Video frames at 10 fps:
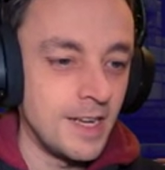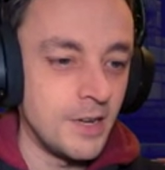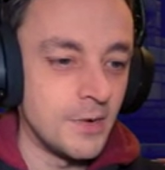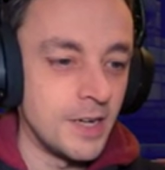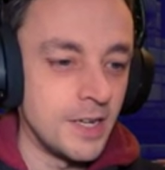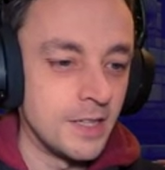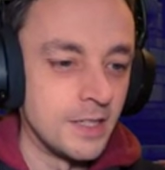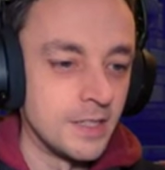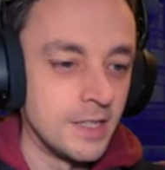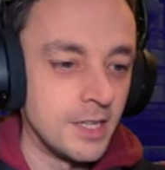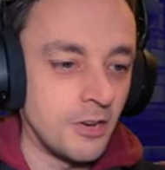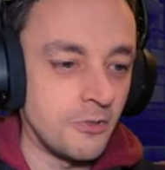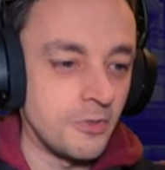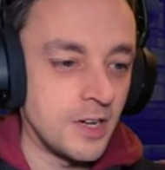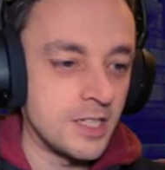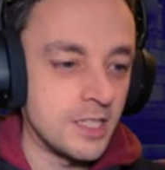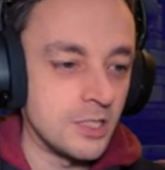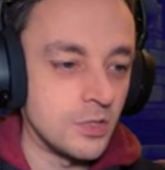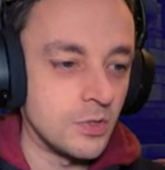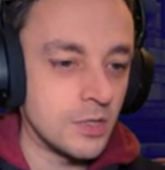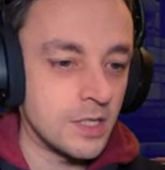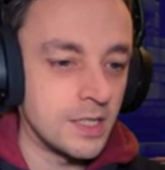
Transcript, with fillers: anyway, enough fighting talk.